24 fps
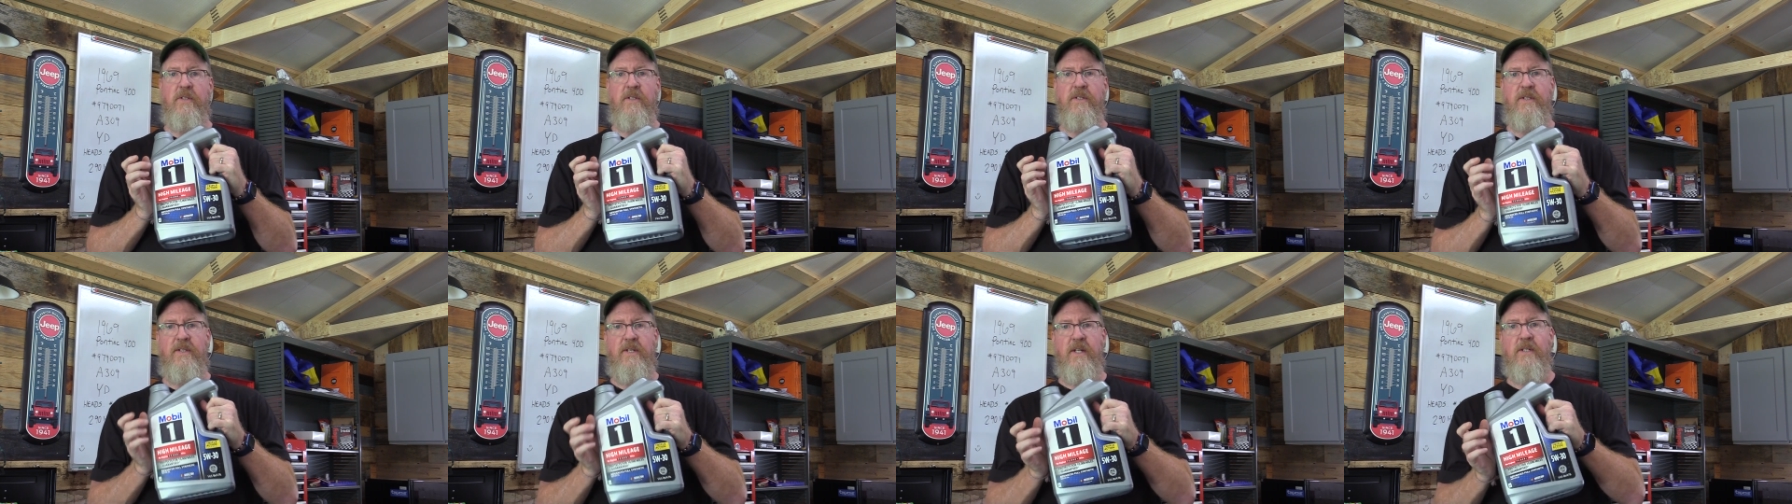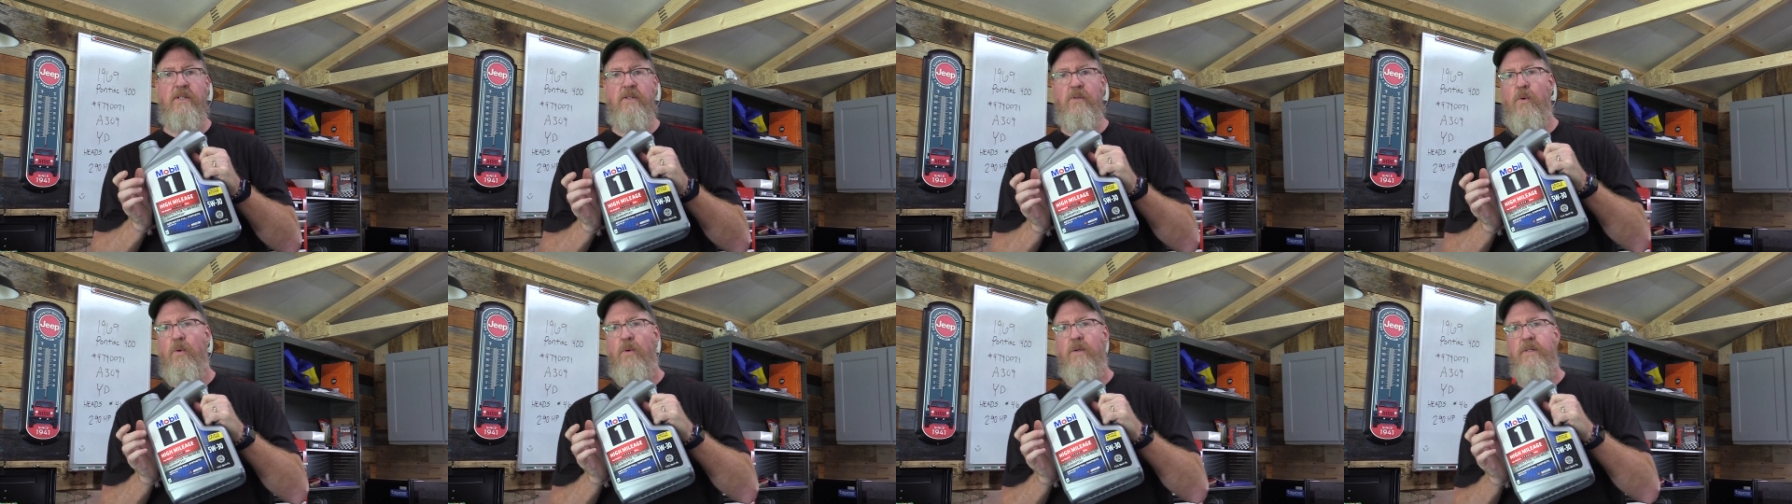
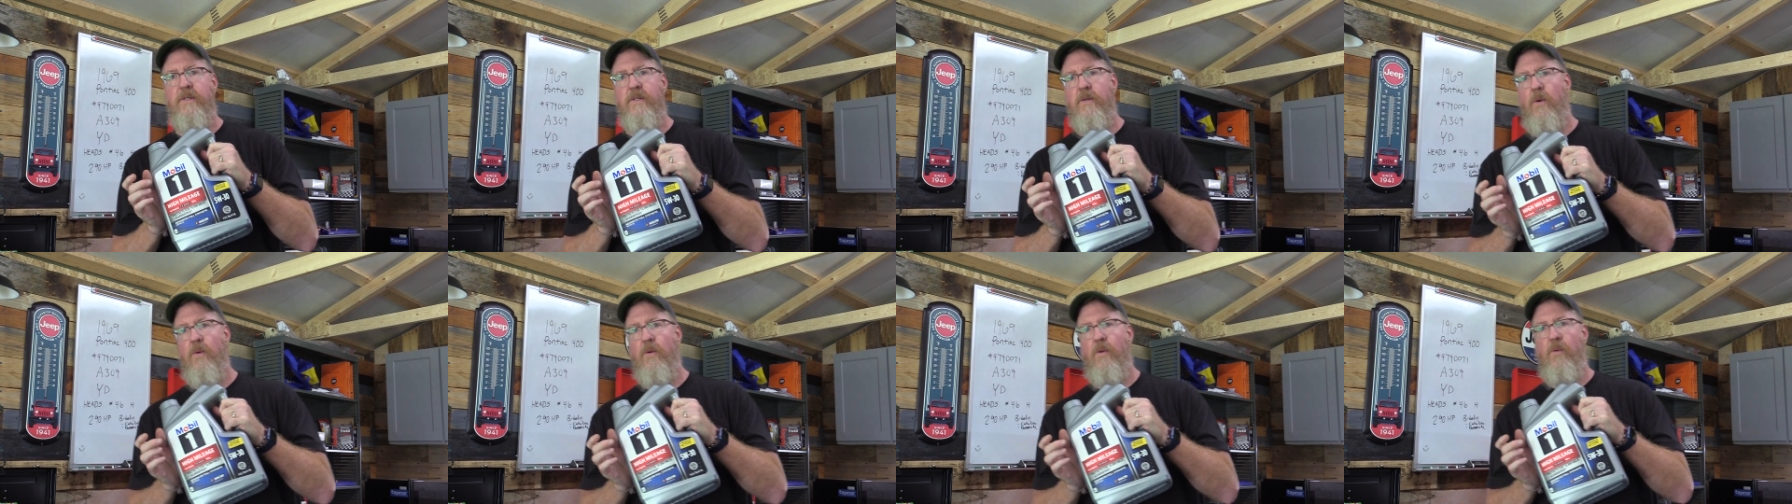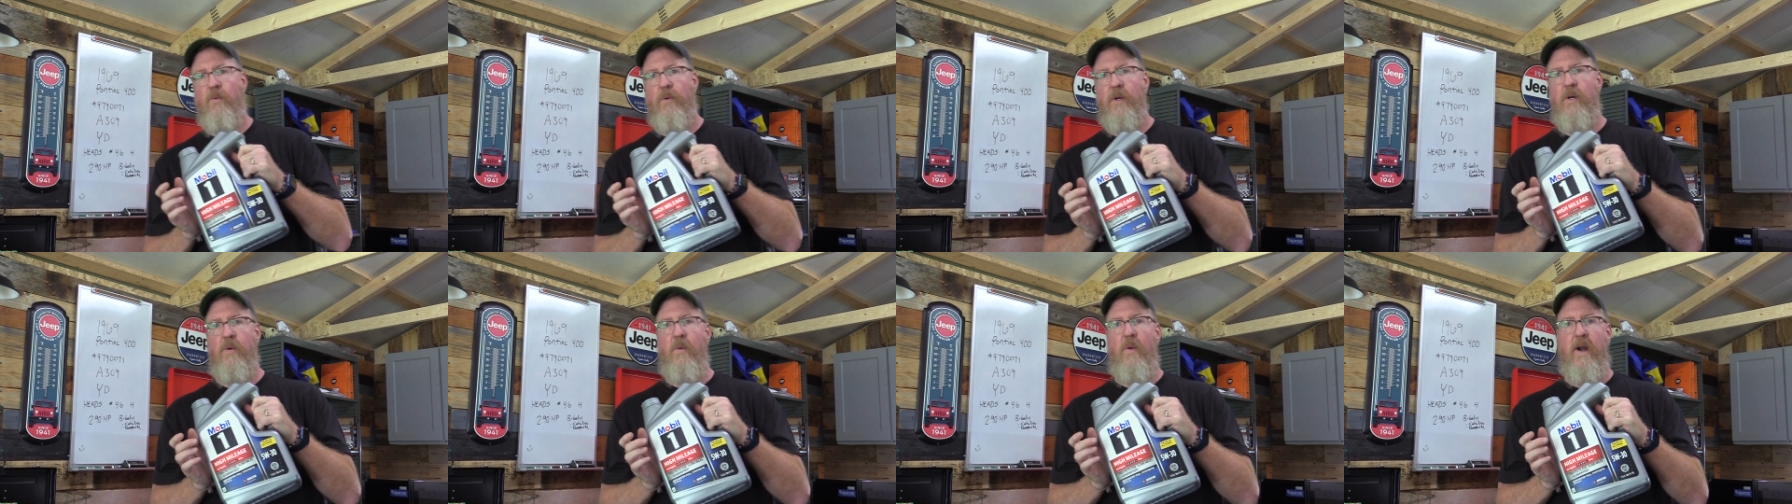six quart total
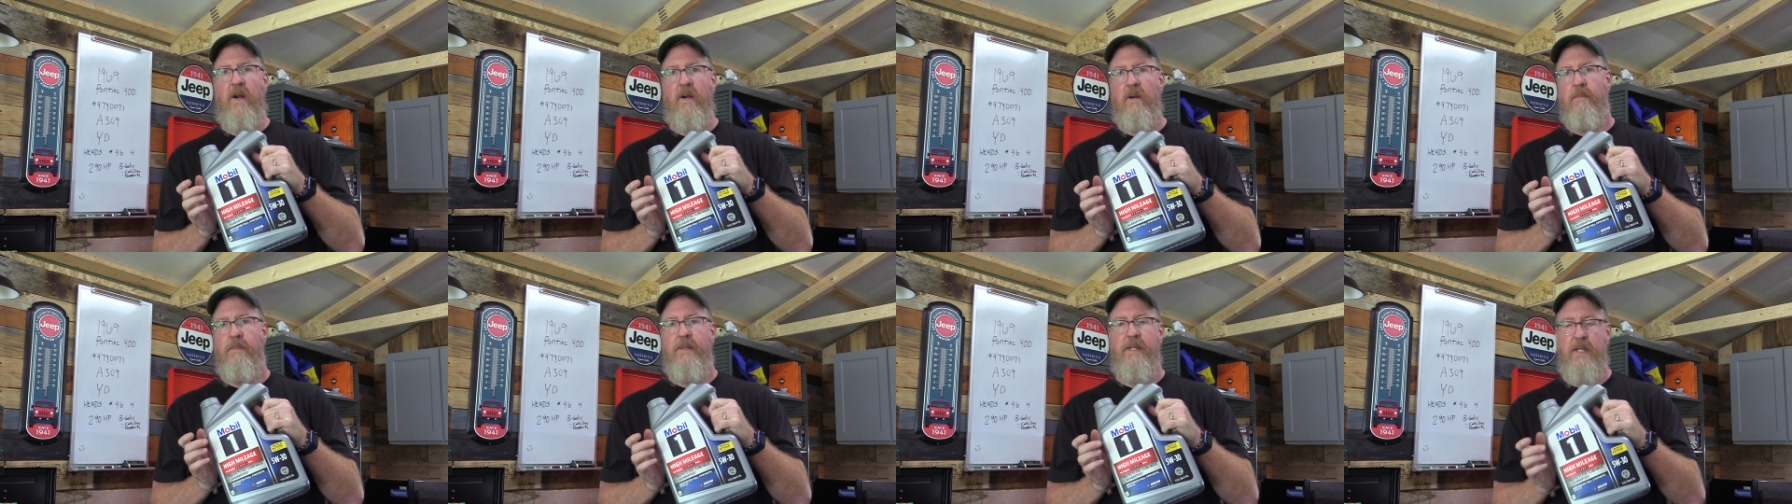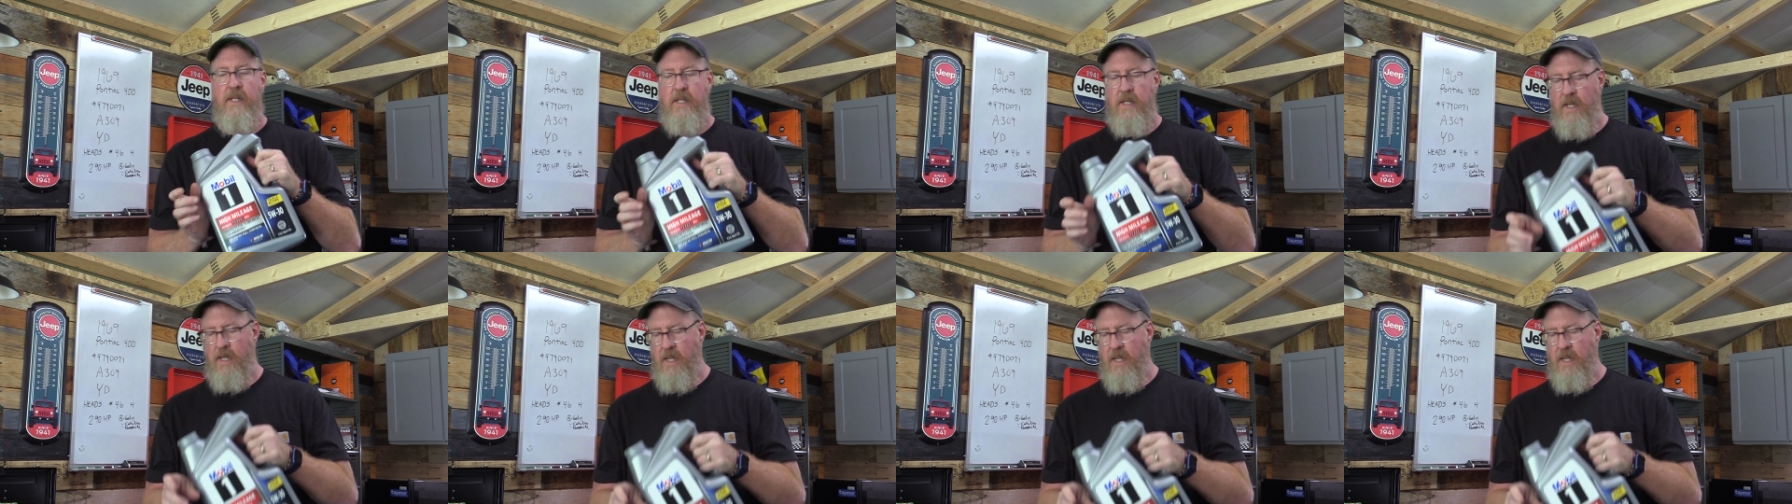requirement